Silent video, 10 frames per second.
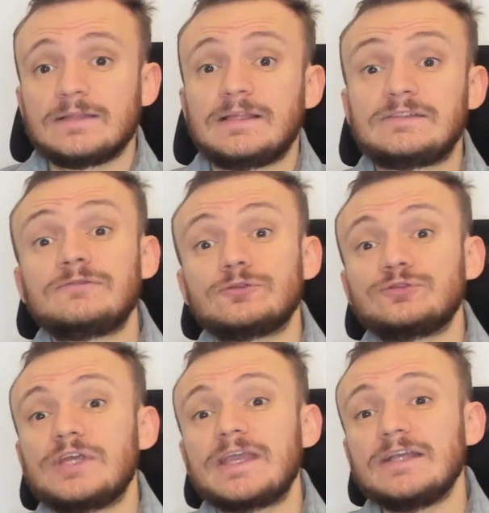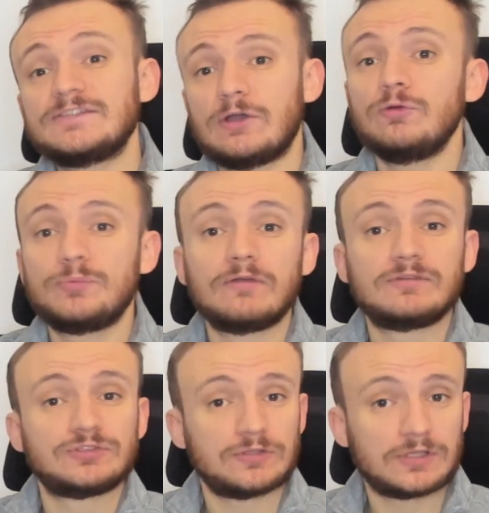That's it for today, guys. I hope you
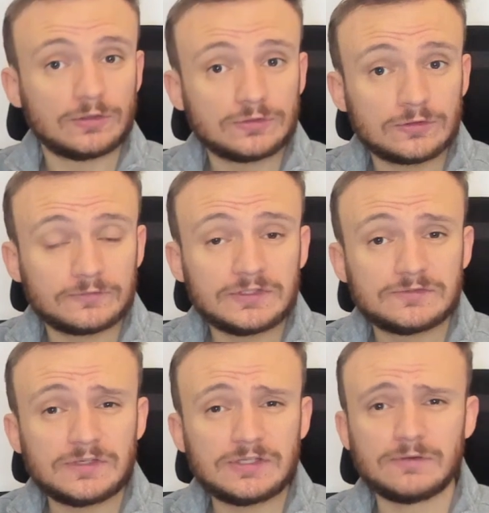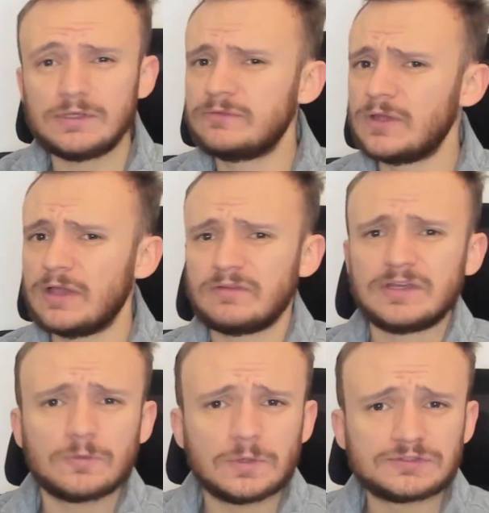have enjoyed the content of this video. If you have
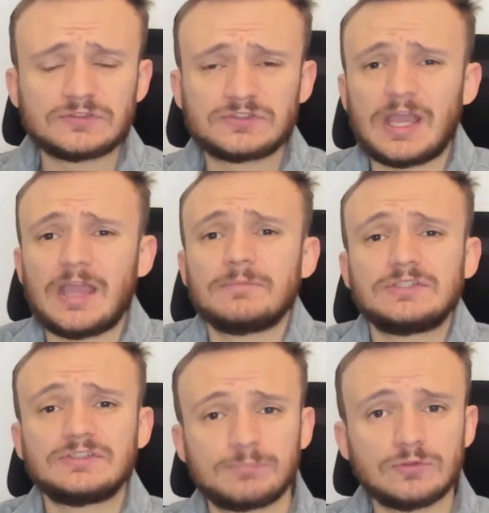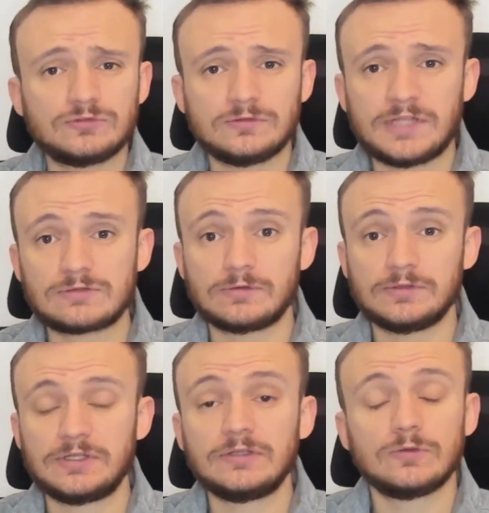any questions, I am at disposal
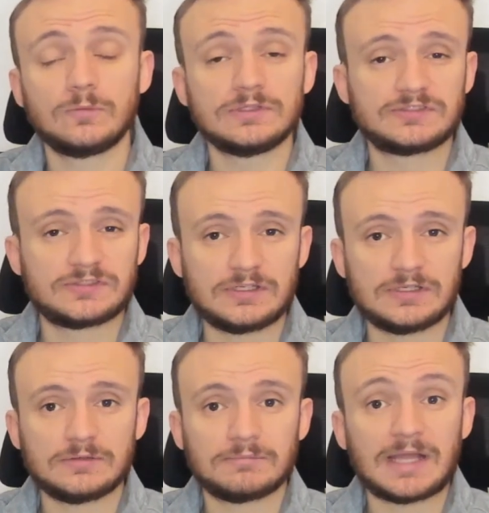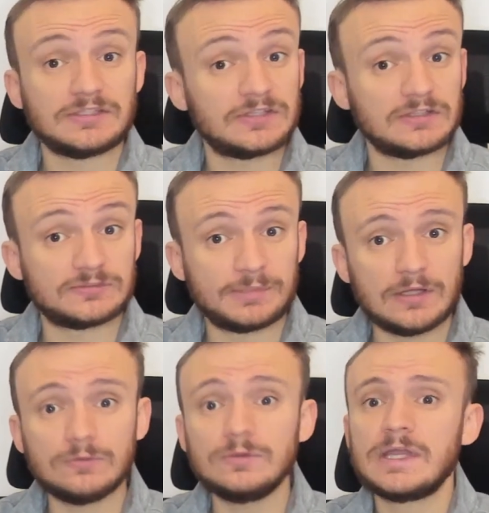naturally. You will see my details
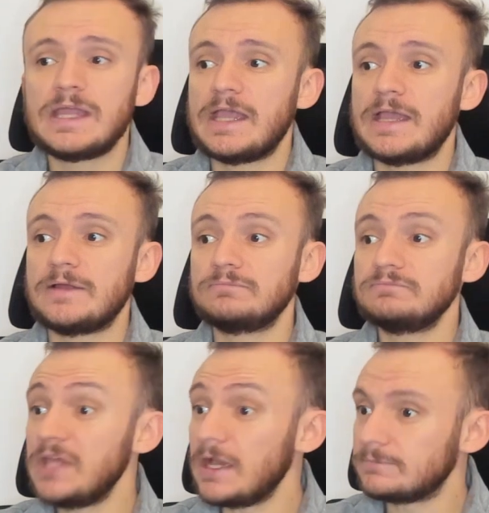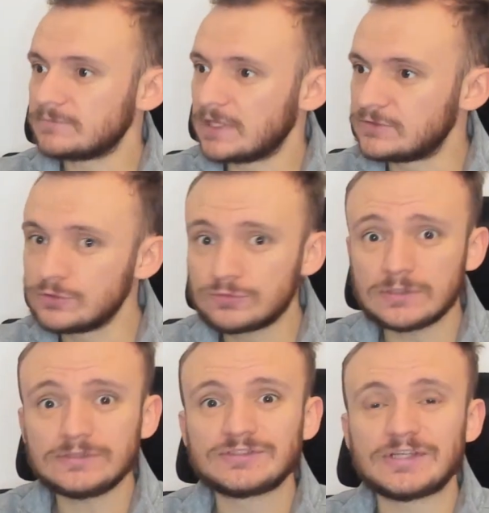below. And yeah, as
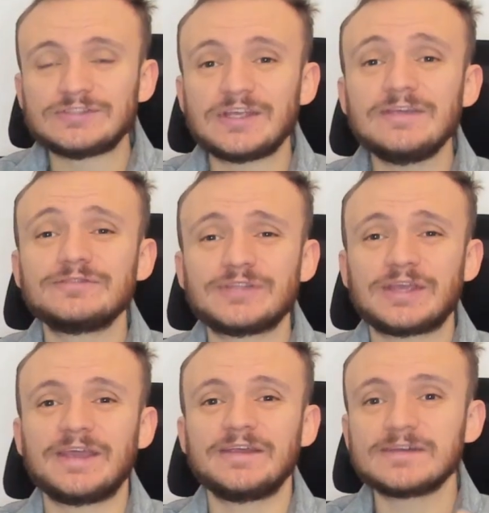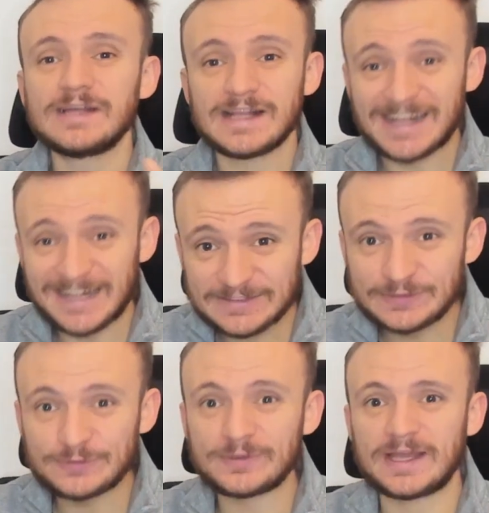usual, stay safe, take care. I'll
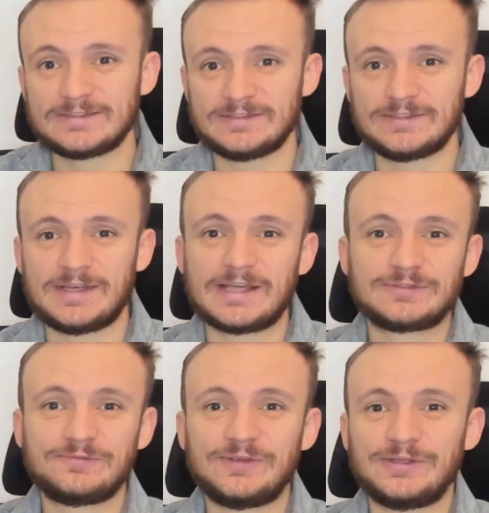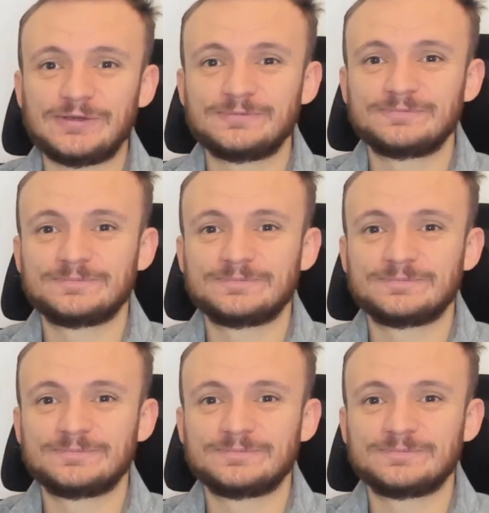see you guys in the next video.